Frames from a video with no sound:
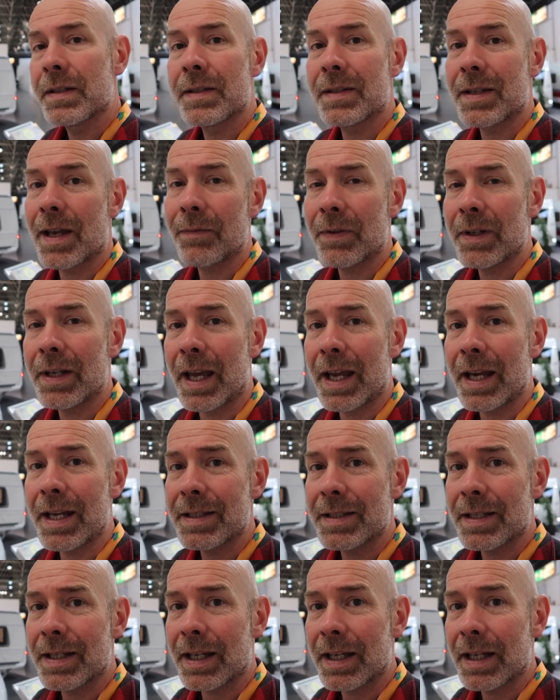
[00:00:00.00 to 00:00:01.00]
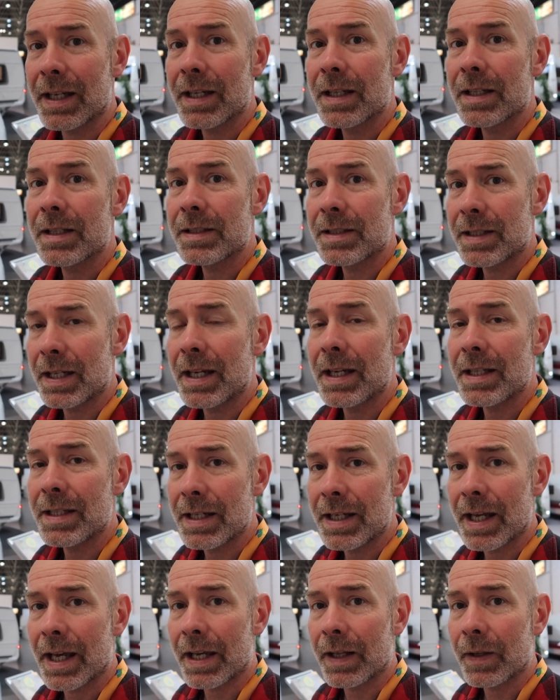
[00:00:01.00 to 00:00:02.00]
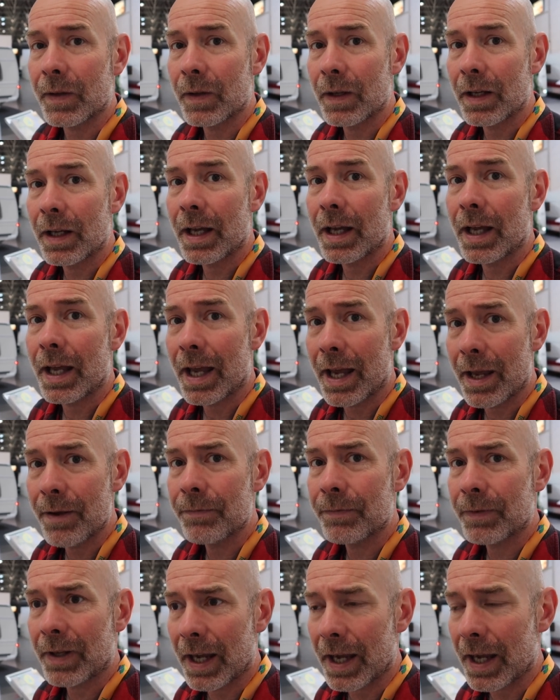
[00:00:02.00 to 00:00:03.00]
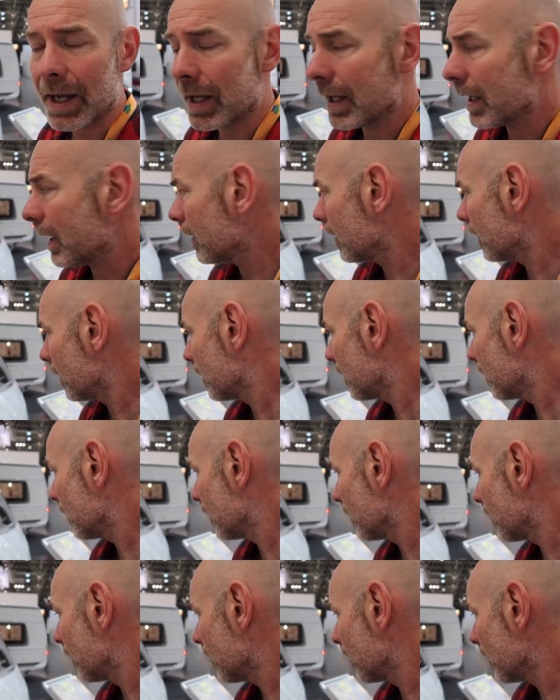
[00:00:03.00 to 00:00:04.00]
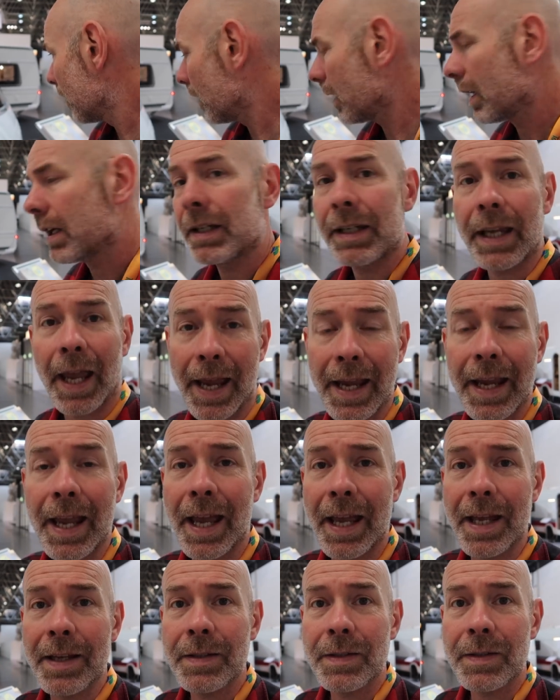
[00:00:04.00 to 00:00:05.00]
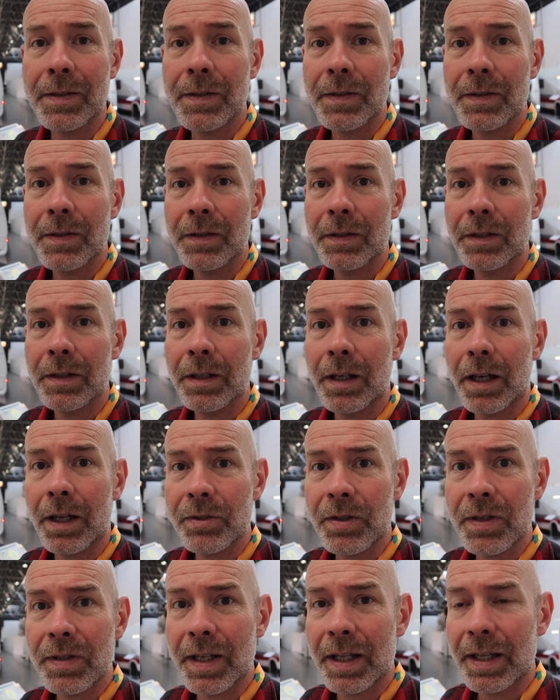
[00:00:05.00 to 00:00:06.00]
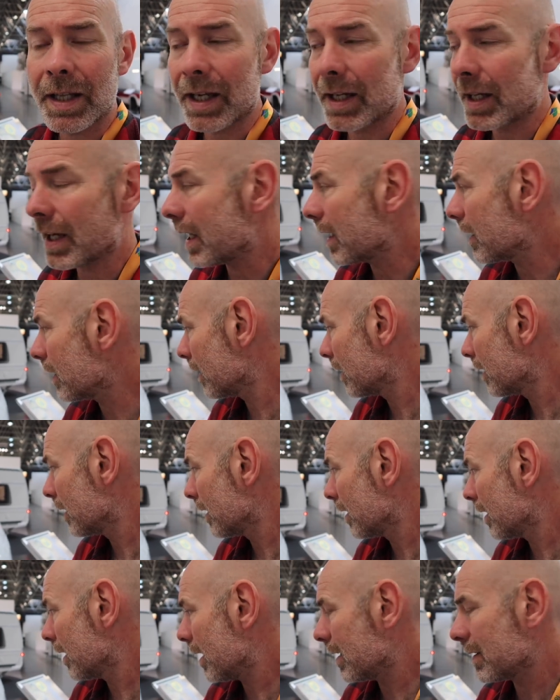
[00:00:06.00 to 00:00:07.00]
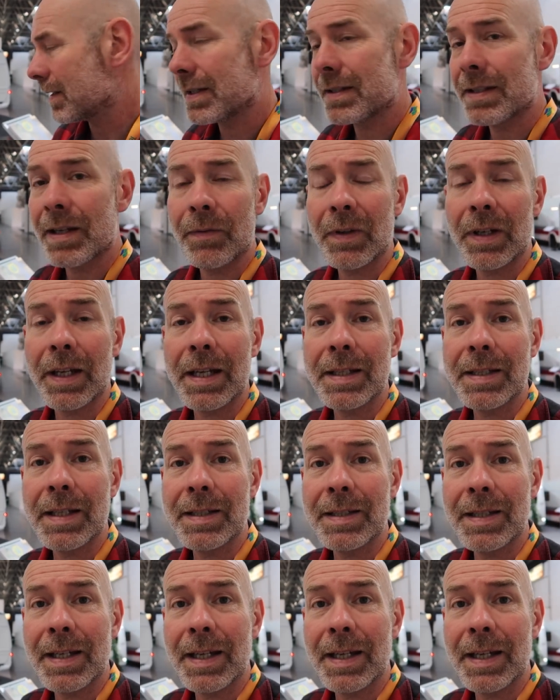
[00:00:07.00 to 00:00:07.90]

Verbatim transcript: 780 TDL FK KS. I'll just say that again. It's a 780